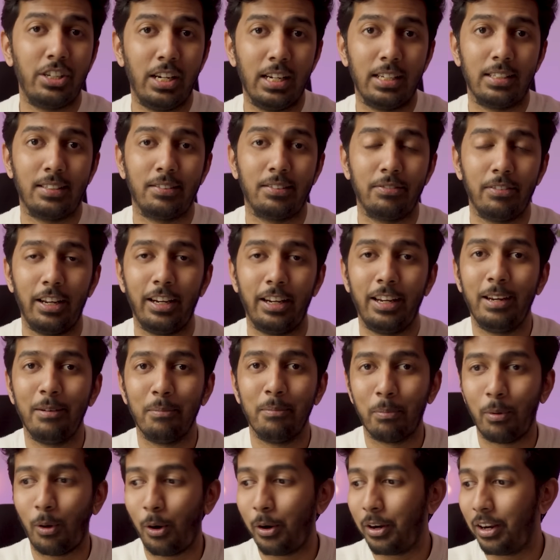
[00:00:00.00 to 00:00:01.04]
Yes, very
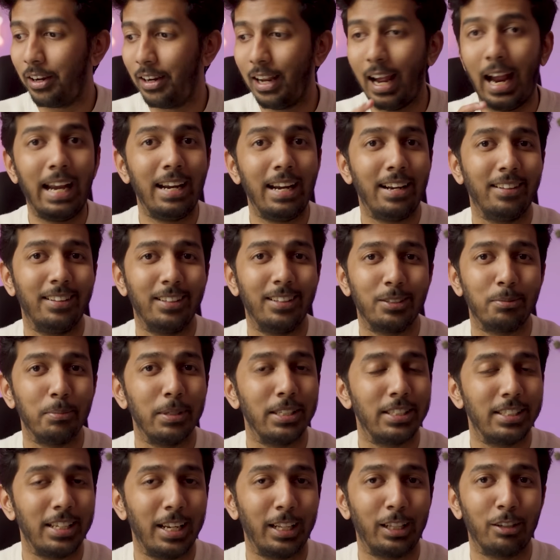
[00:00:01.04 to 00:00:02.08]
important. I did this
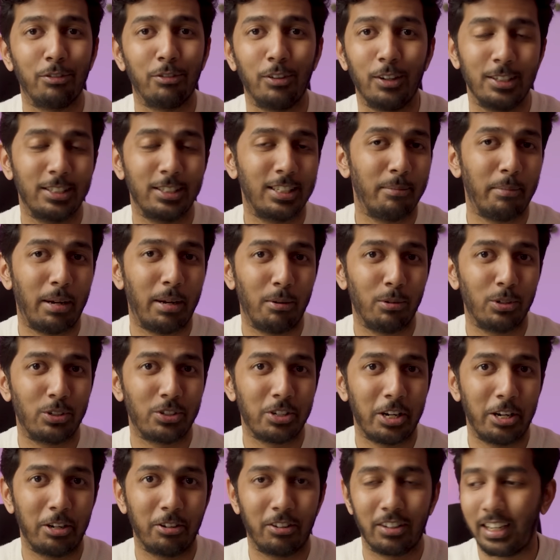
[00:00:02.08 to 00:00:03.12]
mistake the first time I was
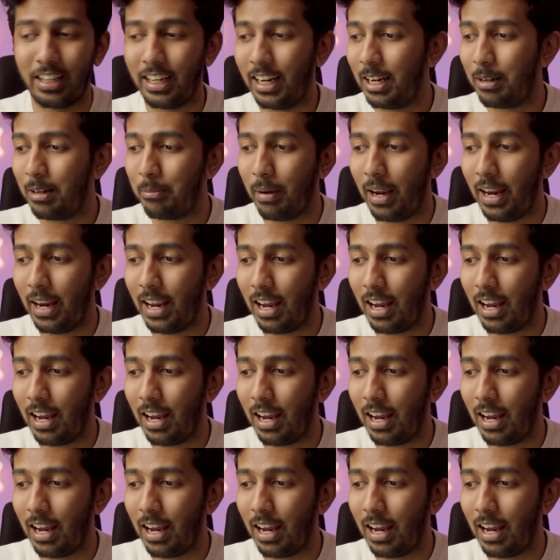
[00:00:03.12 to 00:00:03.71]
trying to create my